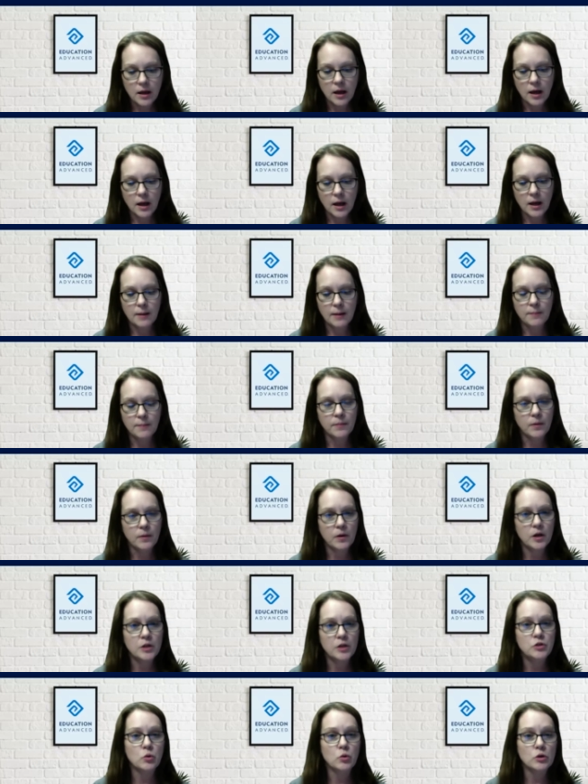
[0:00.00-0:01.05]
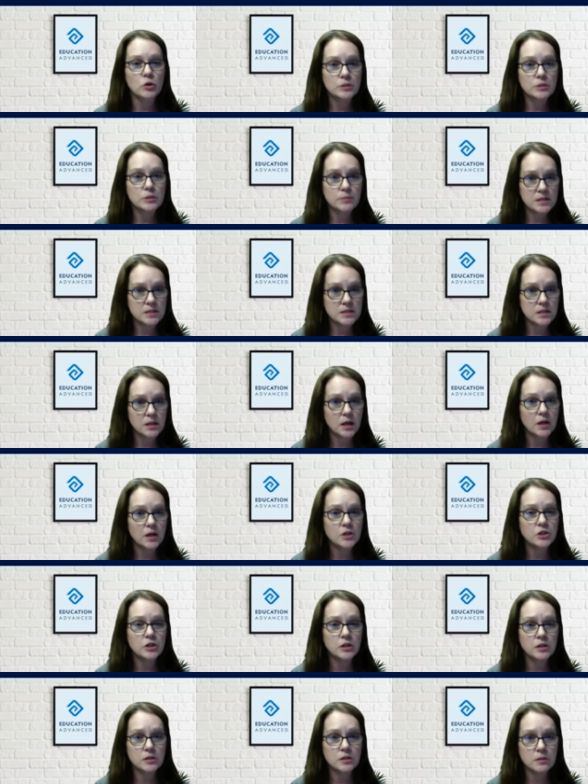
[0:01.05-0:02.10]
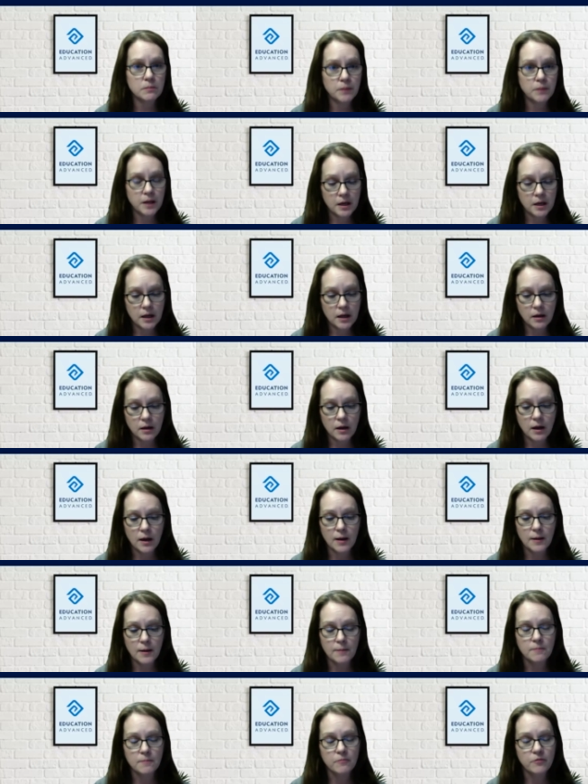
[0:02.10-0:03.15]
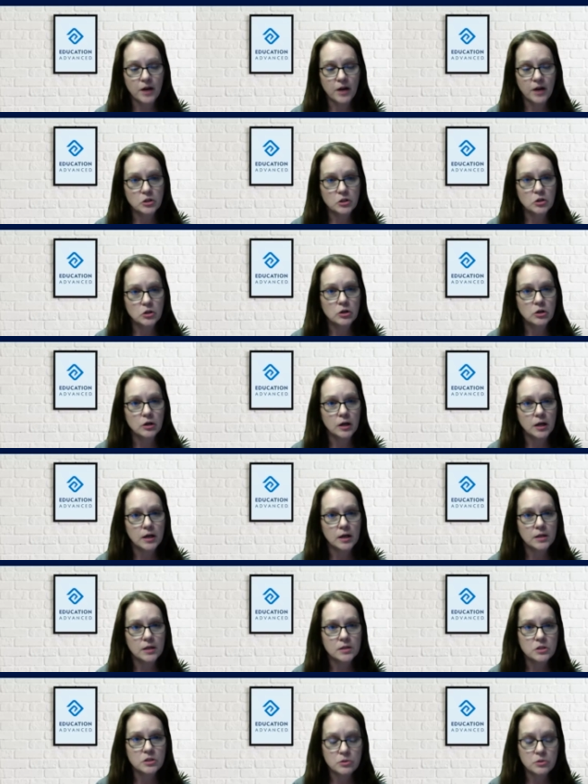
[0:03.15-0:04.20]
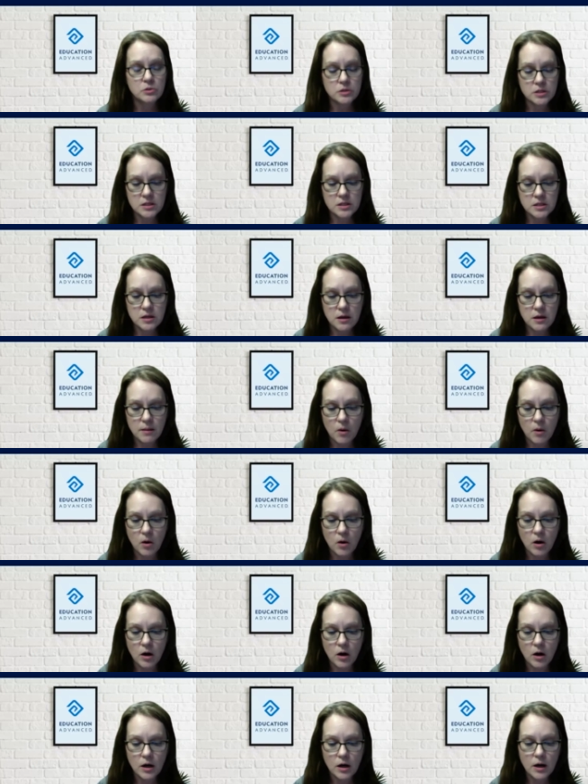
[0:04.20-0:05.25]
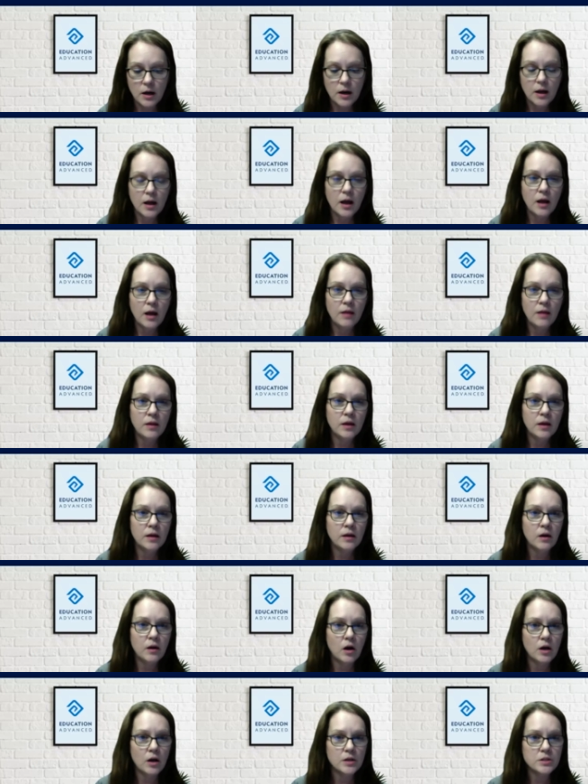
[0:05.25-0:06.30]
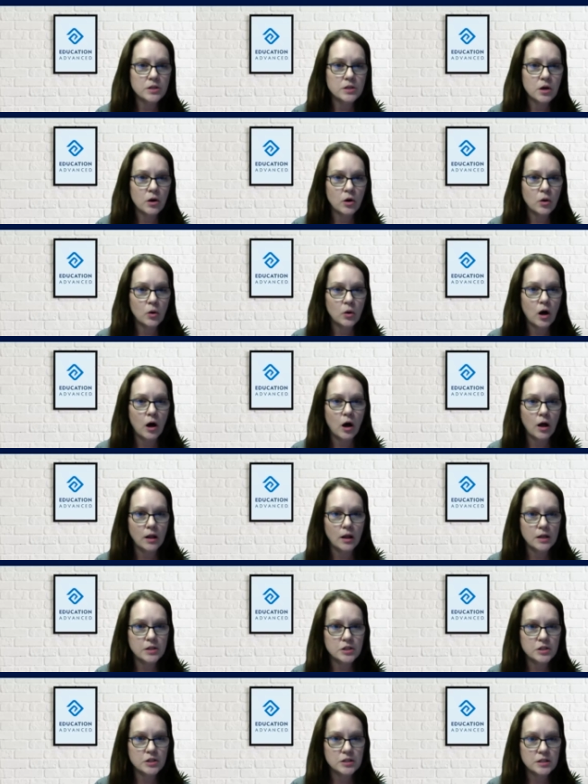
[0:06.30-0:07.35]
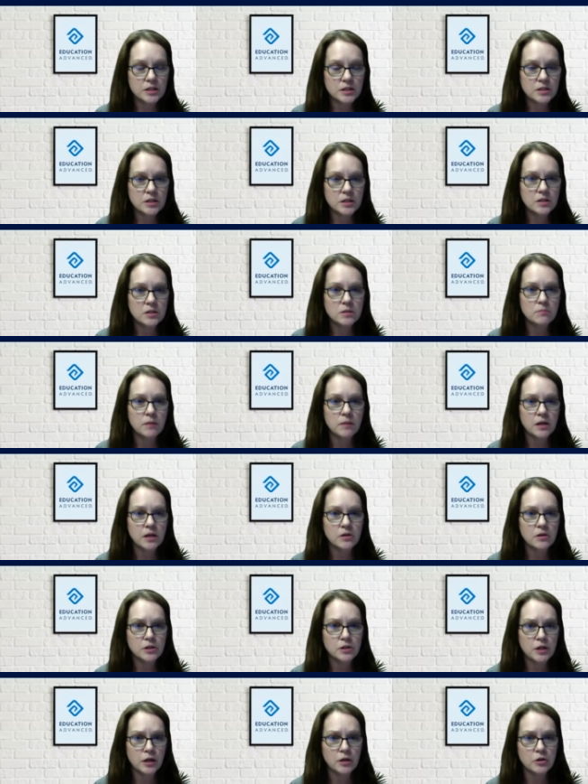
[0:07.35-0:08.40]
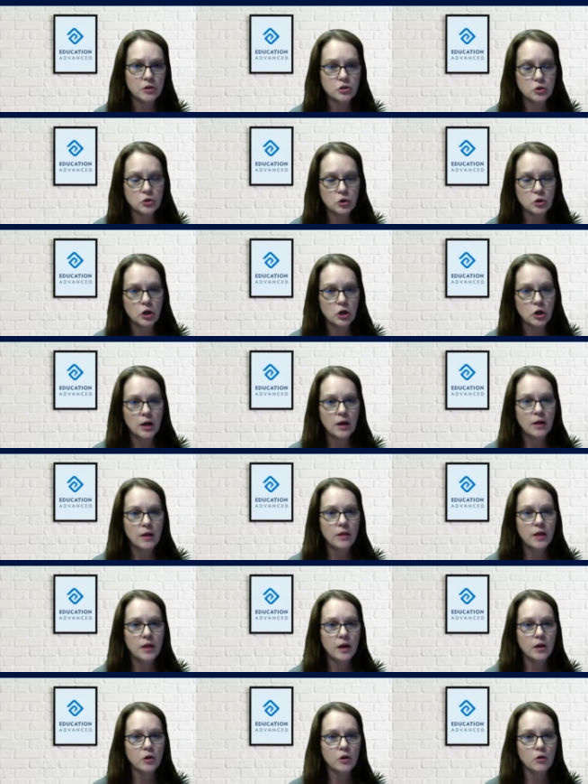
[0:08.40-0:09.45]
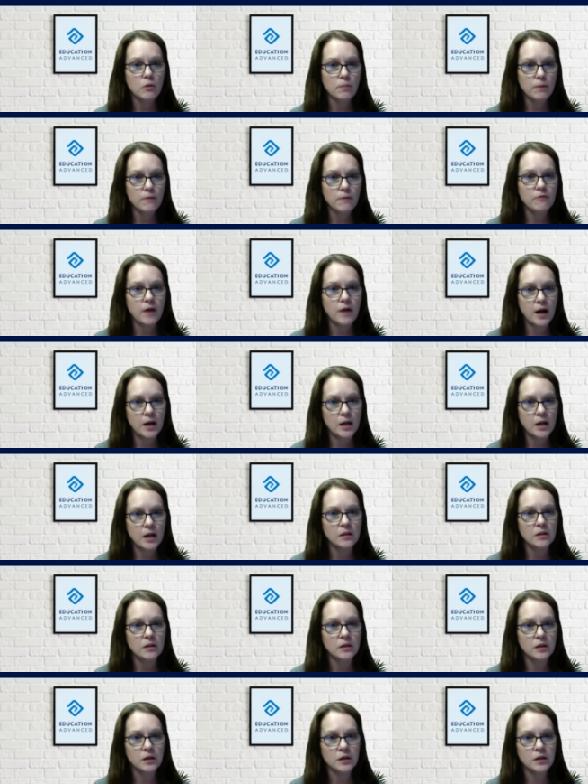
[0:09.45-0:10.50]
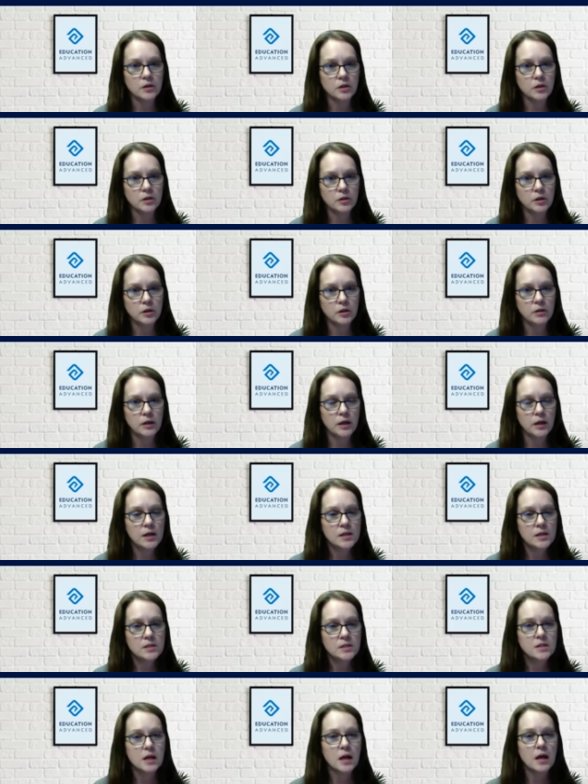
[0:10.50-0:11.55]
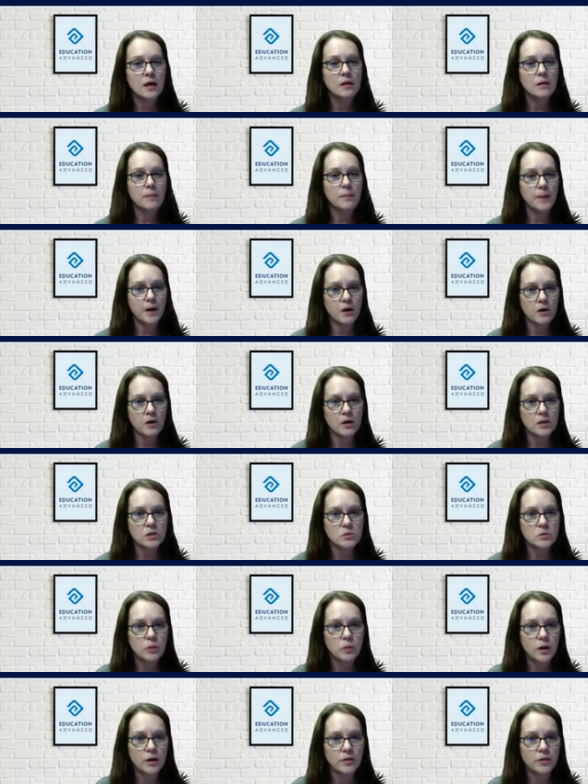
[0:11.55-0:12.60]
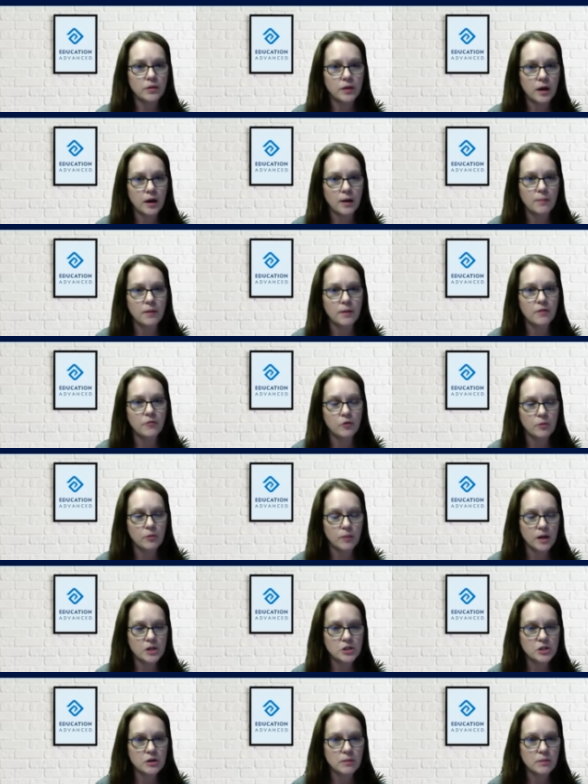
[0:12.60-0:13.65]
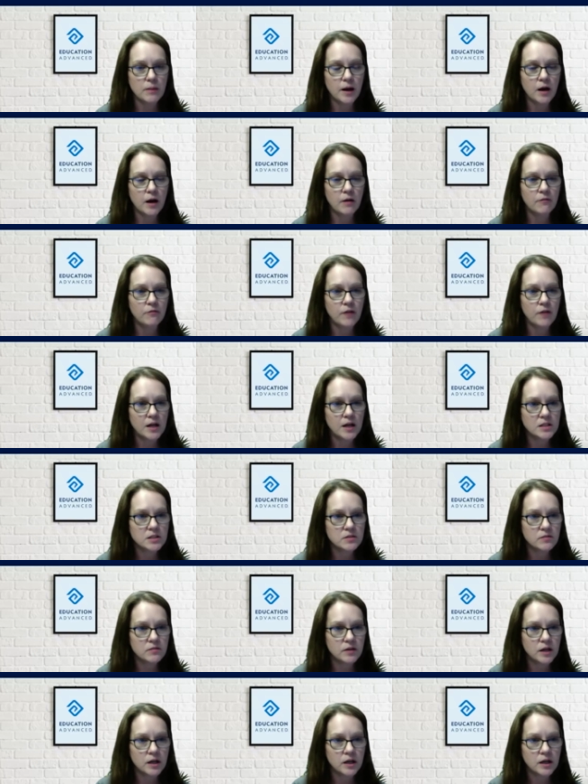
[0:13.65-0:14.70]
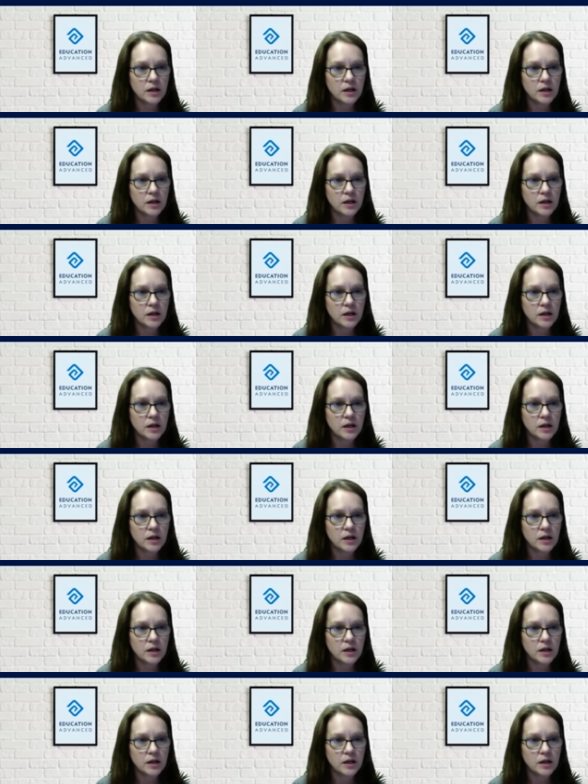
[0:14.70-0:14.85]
Um, endorsement selection is a big um, factor into CCMR and then also college assistance, making sure that you're providing the kids and the parents with um, information about FAFSA